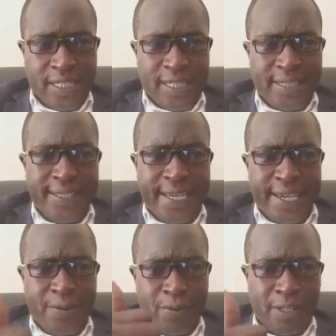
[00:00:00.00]

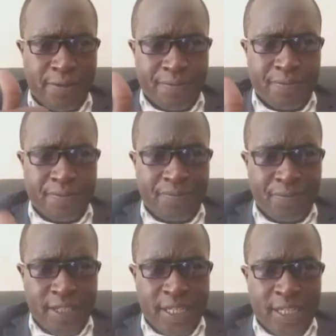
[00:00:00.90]
Second one
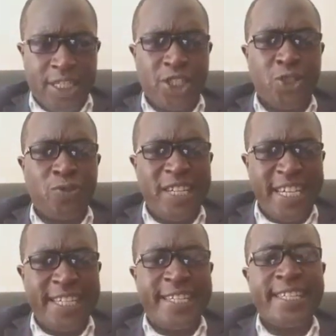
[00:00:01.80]
is to
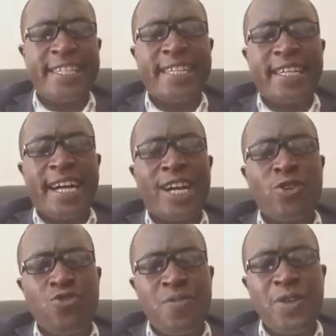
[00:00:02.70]
lead
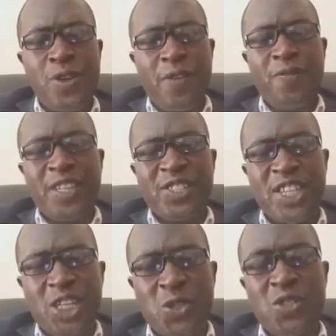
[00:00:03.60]
criminal
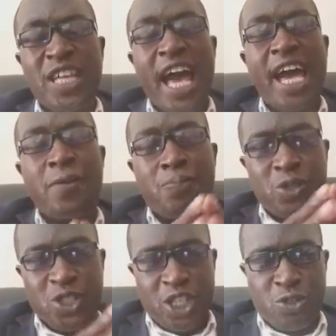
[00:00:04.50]
investigations and
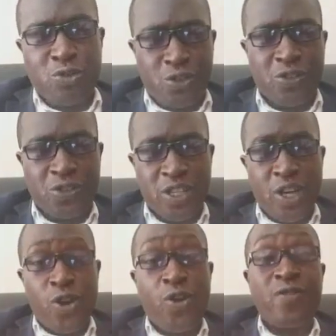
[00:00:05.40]
prosecutions
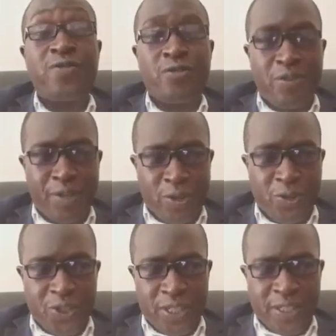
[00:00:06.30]
of
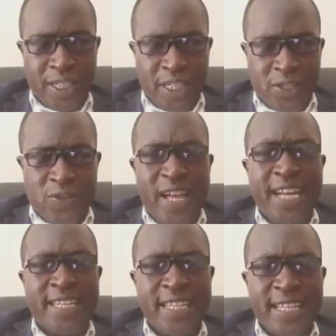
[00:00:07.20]
criminals, so
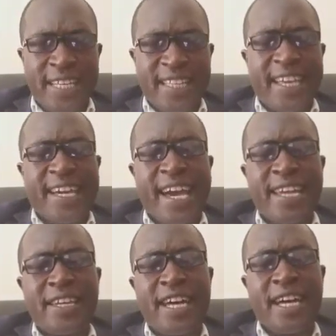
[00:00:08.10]
that they
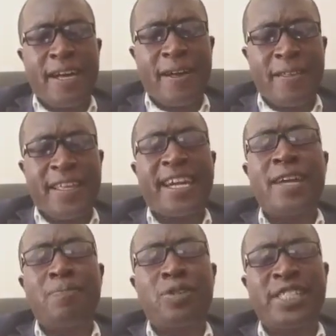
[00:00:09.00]

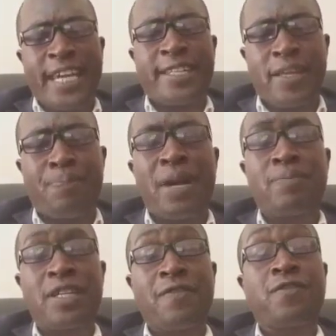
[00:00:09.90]
can protect the
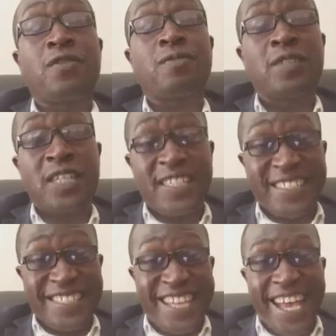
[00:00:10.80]
public from
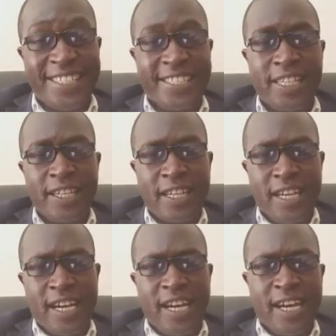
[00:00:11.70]
such
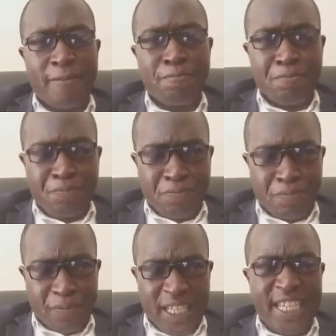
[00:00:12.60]

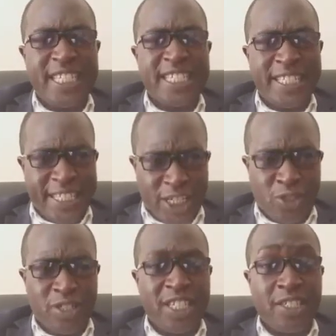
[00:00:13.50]

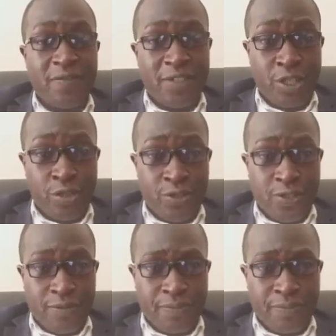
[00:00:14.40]
ill-intentioned individuals.